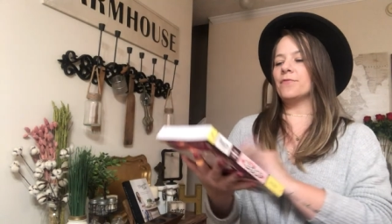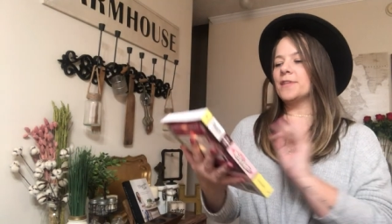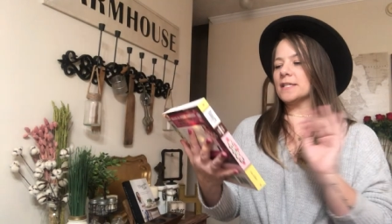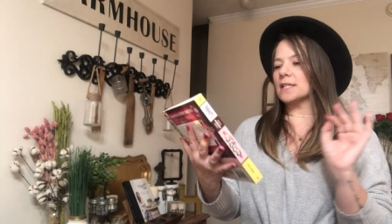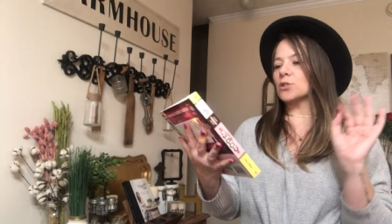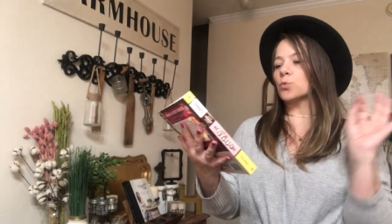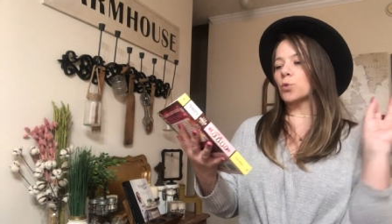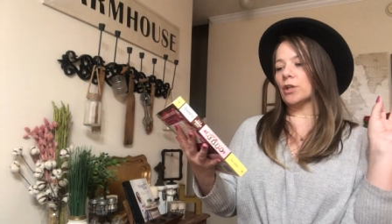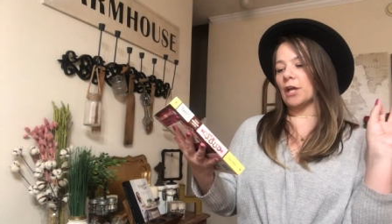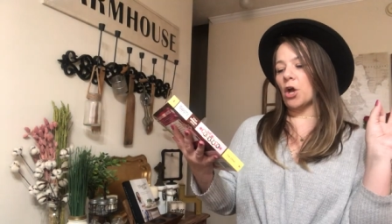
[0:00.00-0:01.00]
This is
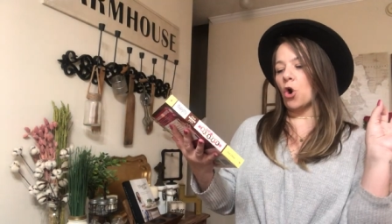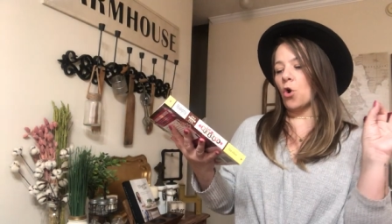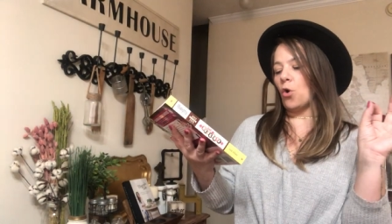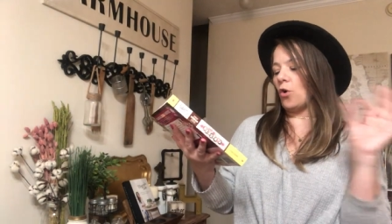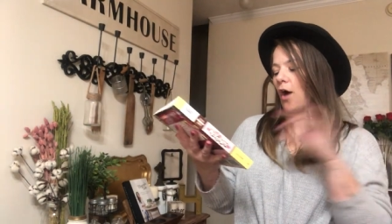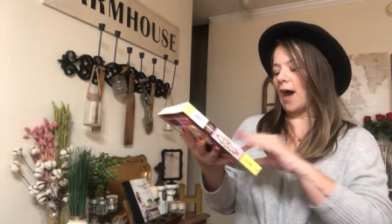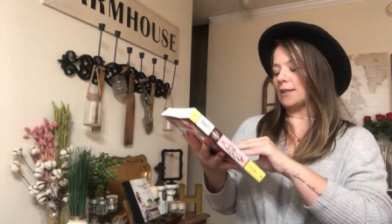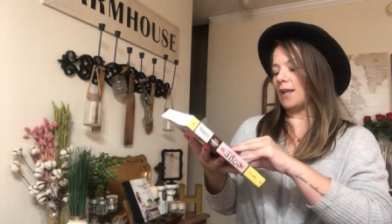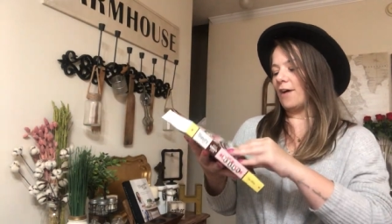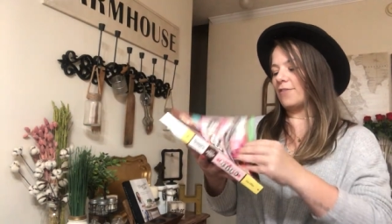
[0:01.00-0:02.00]
really cool. I
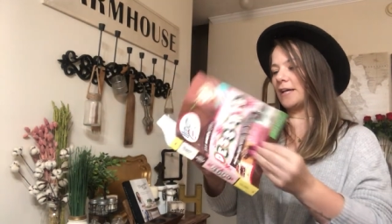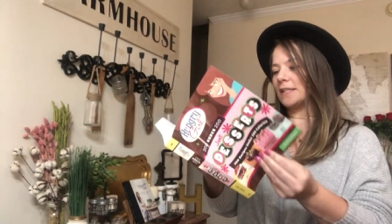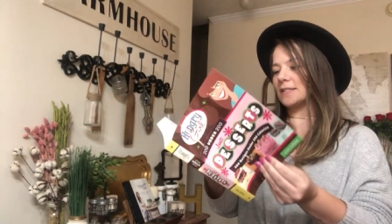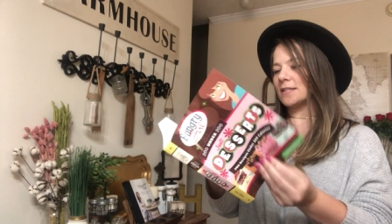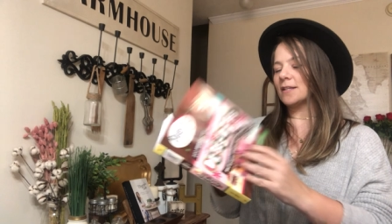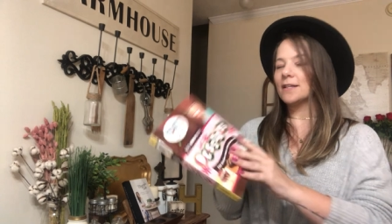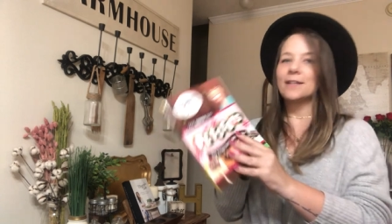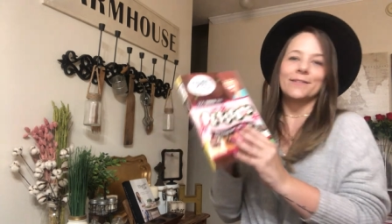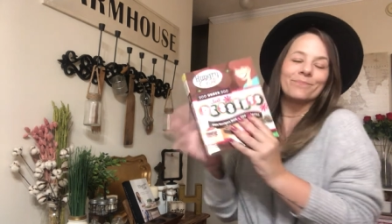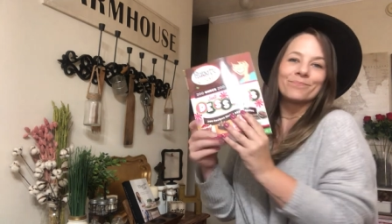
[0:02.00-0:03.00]
love it.
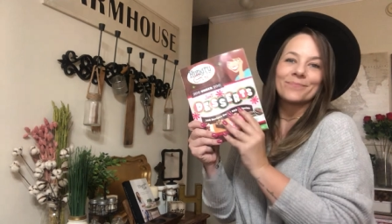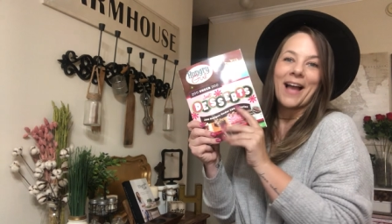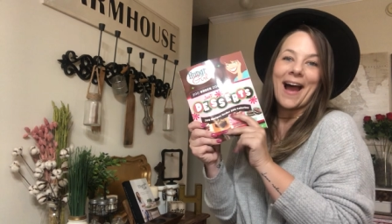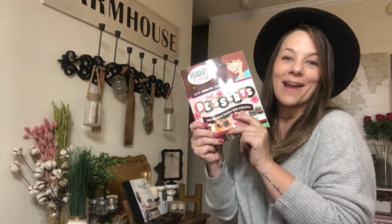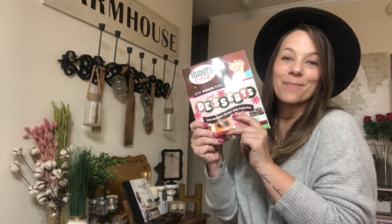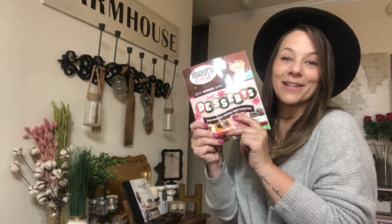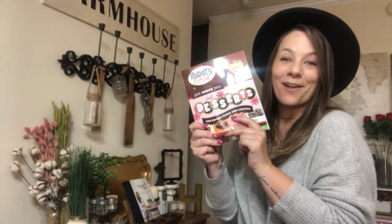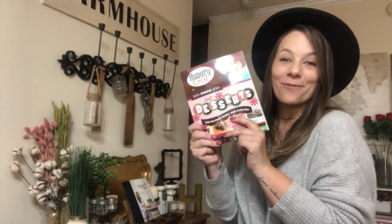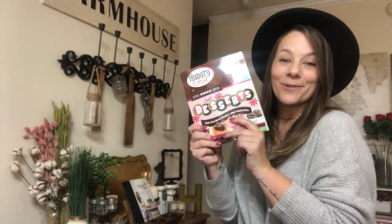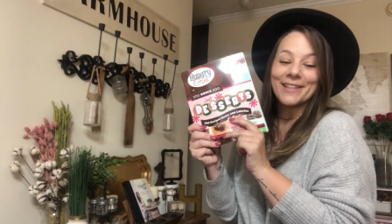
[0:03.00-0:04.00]
I am in
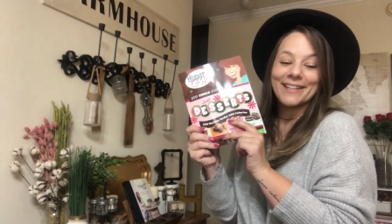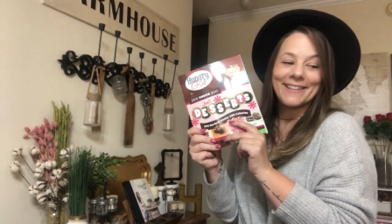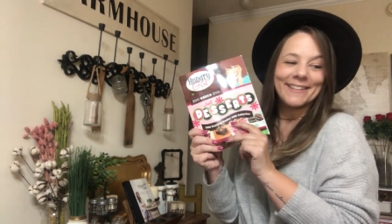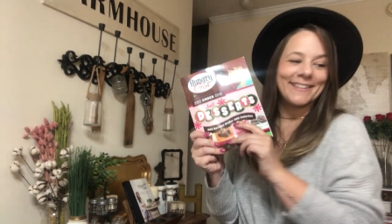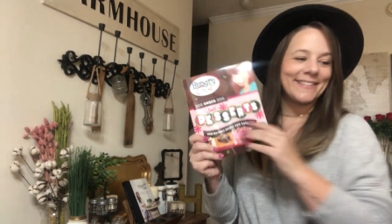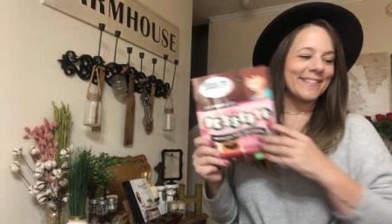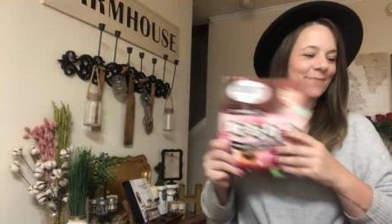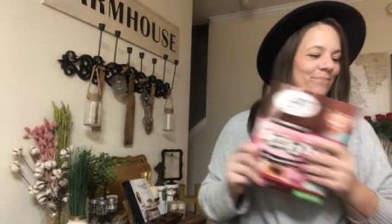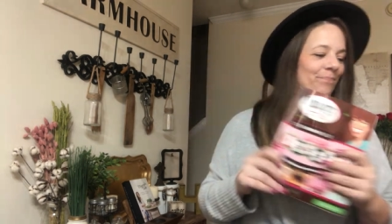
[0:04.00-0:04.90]
love with it.